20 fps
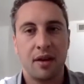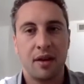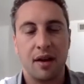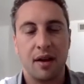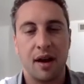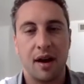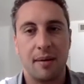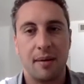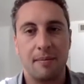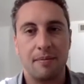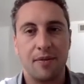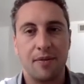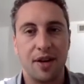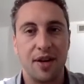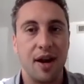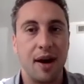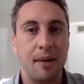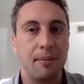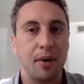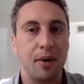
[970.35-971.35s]
Um, the
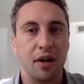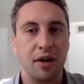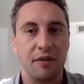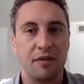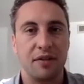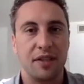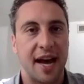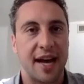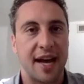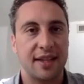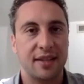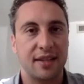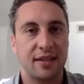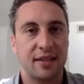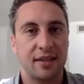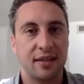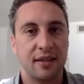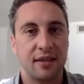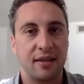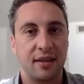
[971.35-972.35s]
number of
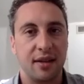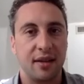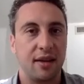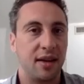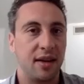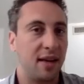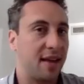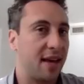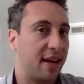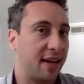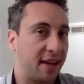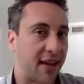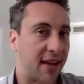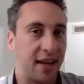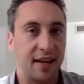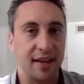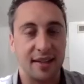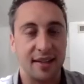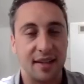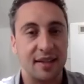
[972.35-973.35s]
sats that it can
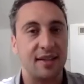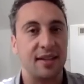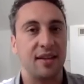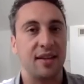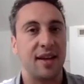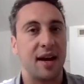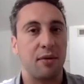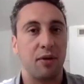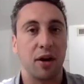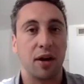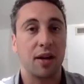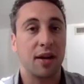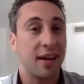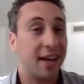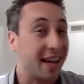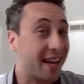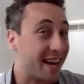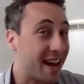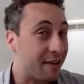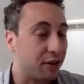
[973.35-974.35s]
exist in the network
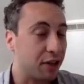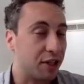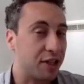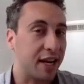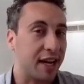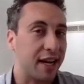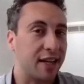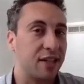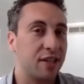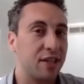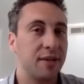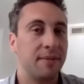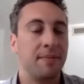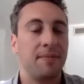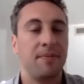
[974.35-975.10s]
can never change.